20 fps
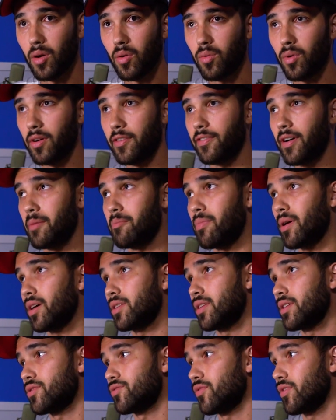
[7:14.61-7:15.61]
well, if I
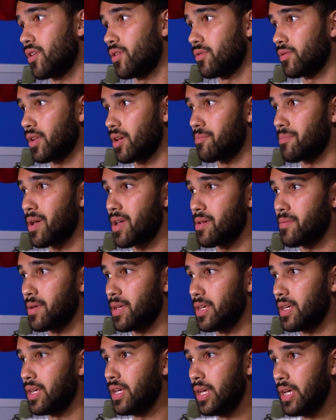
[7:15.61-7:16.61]
bought this phone, then
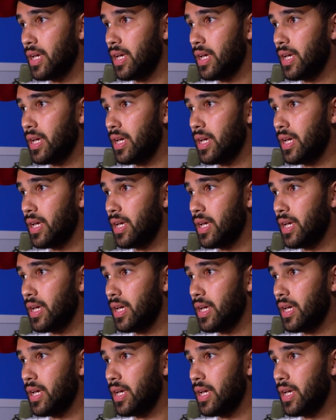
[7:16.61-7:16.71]
maybe